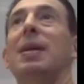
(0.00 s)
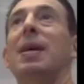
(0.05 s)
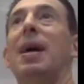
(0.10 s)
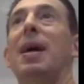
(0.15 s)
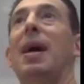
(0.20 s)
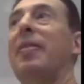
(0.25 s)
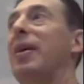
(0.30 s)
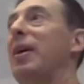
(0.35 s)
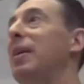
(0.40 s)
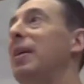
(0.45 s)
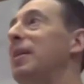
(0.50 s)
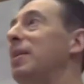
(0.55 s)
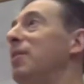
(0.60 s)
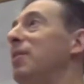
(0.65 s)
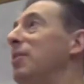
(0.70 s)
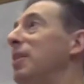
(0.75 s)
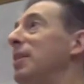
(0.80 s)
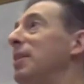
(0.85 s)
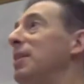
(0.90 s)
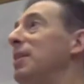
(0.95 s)
And they,
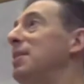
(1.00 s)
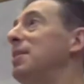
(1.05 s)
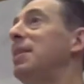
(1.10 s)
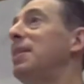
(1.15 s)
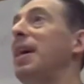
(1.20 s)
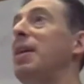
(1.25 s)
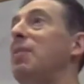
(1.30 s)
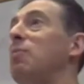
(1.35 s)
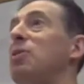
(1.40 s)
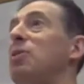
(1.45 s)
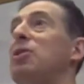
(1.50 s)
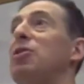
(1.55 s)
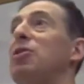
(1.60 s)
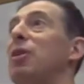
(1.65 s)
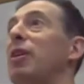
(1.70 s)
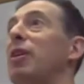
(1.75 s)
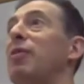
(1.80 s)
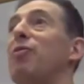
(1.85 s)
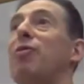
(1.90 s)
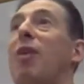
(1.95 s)
they didn't say, "Would you
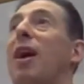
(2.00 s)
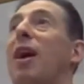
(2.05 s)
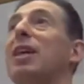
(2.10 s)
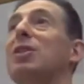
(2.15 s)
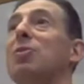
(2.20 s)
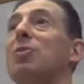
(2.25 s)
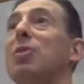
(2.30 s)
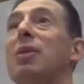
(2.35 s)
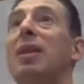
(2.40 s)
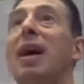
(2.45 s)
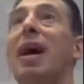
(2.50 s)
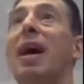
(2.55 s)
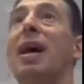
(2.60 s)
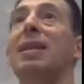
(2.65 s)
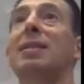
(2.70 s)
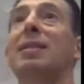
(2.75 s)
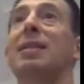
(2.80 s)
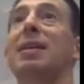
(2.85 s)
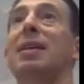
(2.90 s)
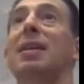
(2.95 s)
like fries with
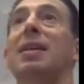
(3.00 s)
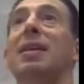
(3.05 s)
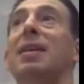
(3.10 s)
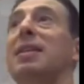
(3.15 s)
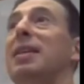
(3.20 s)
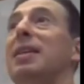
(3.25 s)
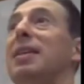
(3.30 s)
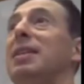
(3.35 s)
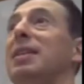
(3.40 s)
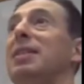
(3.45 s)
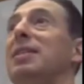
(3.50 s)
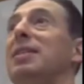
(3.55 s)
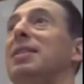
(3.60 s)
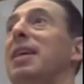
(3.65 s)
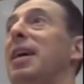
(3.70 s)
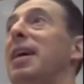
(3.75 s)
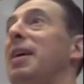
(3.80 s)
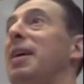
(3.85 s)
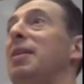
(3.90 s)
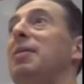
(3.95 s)
that?" They didn't
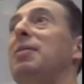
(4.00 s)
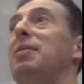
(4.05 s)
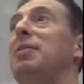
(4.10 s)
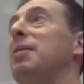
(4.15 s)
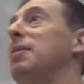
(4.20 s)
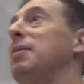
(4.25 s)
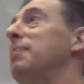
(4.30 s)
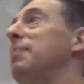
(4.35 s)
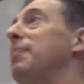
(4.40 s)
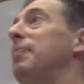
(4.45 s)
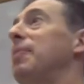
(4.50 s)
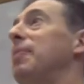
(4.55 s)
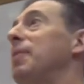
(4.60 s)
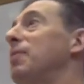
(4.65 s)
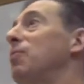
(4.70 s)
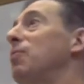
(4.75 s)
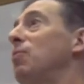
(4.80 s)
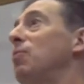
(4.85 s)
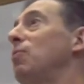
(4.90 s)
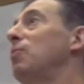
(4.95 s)
say,
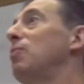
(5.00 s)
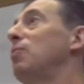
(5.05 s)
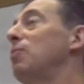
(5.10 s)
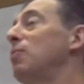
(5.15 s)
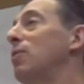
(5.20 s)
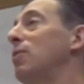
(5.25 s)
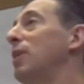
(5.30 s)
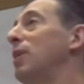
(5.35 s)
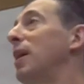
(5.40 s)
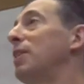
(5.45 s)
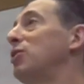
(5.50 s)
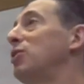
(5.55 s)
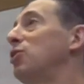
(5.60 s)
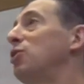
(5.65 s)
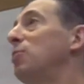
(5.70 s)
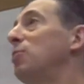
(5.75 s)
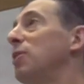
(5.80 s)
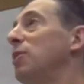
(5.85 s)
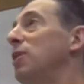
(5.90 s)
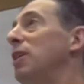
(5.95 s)
can you
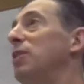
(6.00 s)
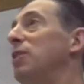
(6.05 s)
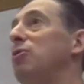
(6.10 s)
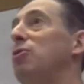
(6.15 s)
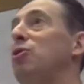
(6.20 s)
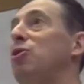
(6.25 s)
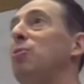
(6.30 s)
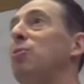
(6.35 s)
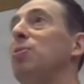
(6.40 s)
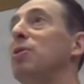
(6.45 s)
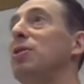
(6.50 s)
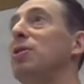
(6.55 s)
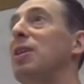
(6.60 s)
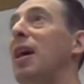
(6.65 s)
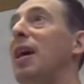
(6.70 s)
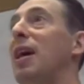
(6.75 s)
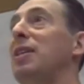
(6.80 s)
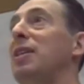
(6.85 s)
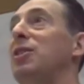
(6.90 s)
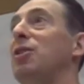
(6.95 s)

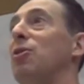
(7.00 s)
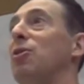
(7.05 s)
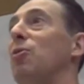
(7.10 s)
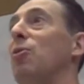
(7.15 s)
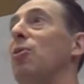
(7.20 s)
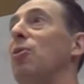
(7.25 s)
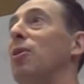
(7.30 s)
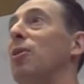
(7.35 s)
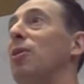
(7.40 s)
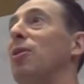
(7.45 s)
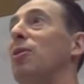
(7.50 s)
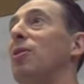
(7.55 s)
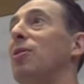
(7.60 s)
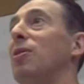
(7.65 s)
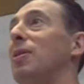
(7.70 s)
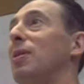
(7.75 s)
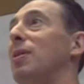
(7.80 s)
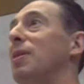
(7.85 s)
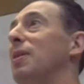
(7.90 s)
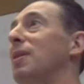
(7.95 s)
supersize your
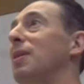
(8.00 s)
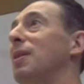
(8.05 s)
order?